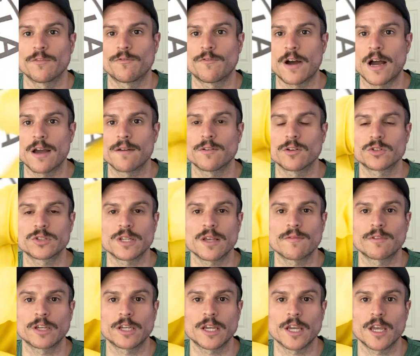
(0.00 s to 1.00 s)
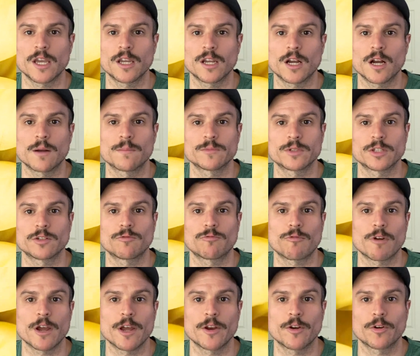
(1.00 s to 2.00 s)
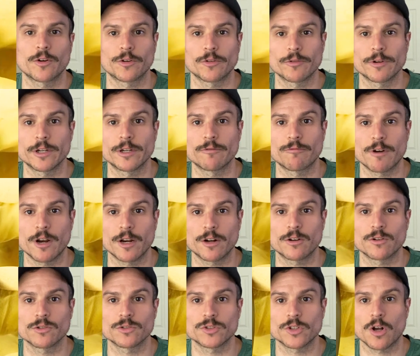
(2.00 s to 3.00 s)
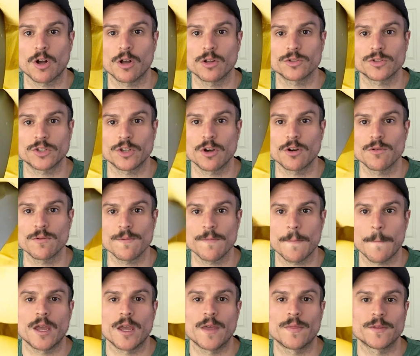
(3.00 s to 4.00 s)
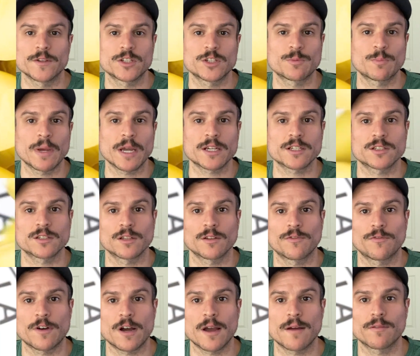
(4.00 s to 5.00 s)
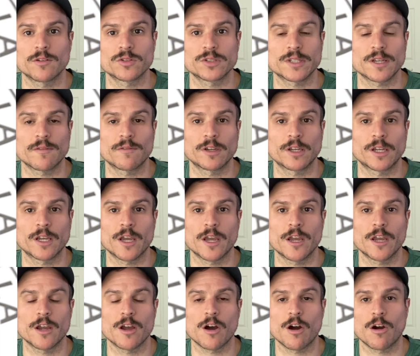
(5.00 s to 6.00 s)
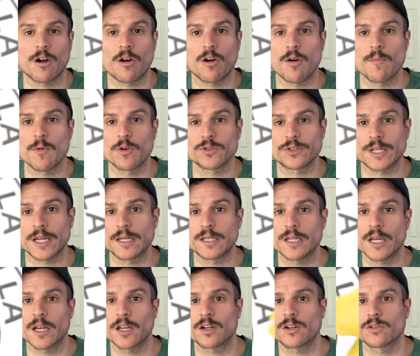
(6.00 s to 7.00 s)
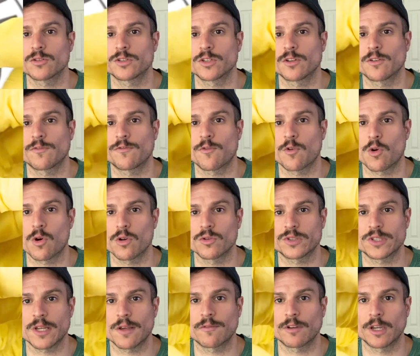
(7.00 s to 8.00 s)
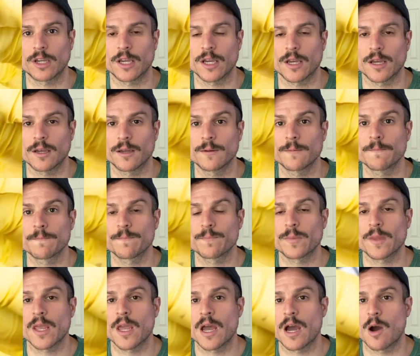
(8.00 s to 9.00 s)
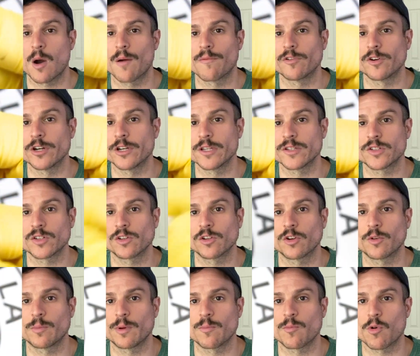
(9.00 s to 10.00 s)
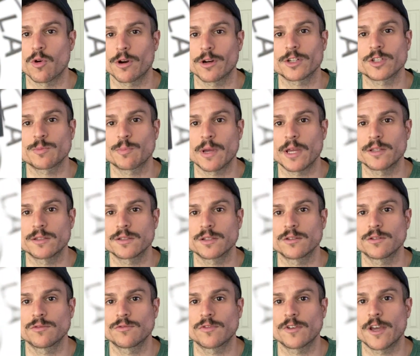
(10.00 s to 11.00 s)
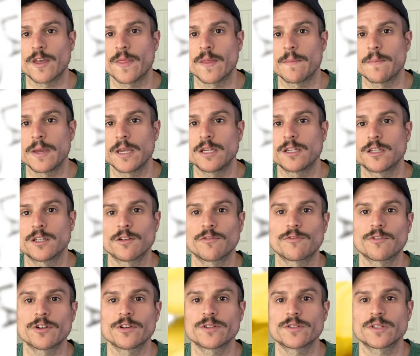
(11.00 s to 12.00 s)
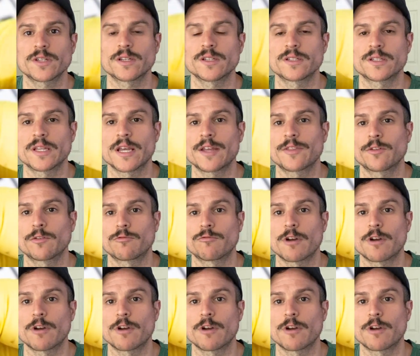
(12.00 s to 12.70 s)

The 507K comes in red or green reticles also. And the specs of the 507K are almost identical to the 407K. However, it is a little bit more expensive, and the main difference is that the